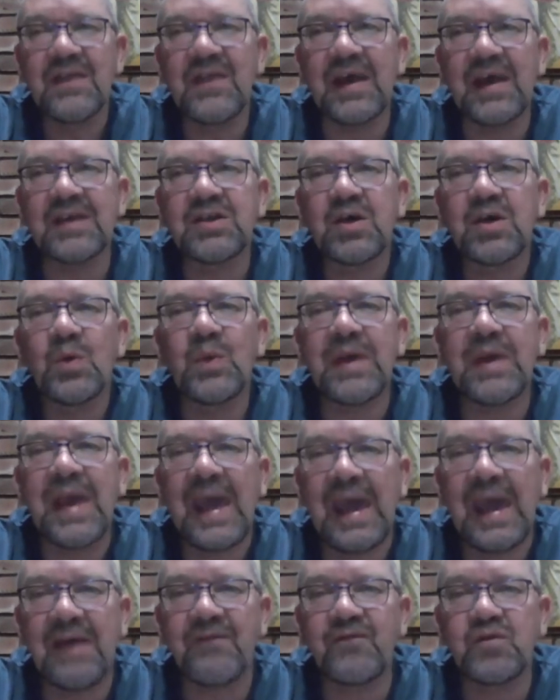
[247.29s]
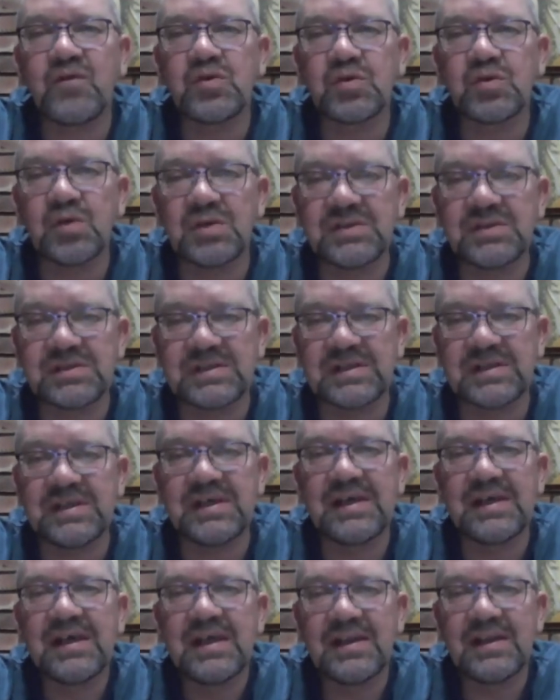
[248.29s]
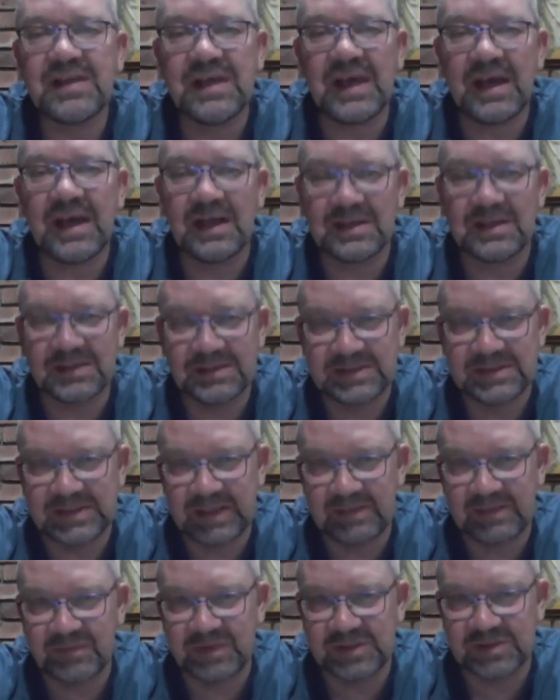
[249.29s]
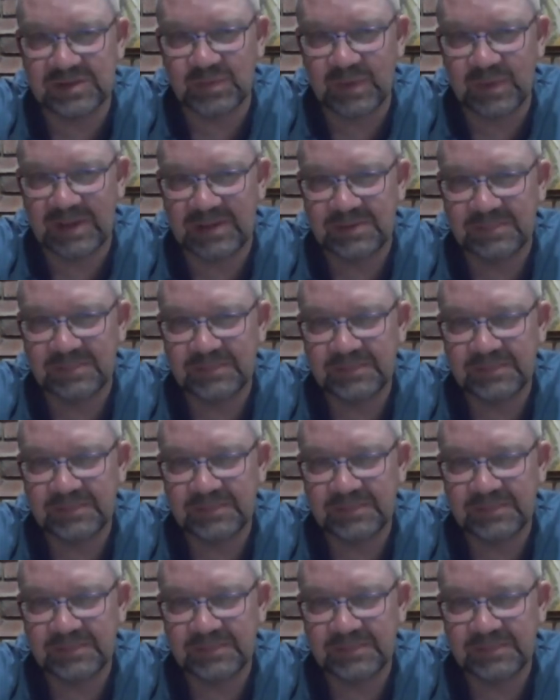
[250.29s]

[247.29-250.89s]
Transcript: that we have to consider their health and safety as well.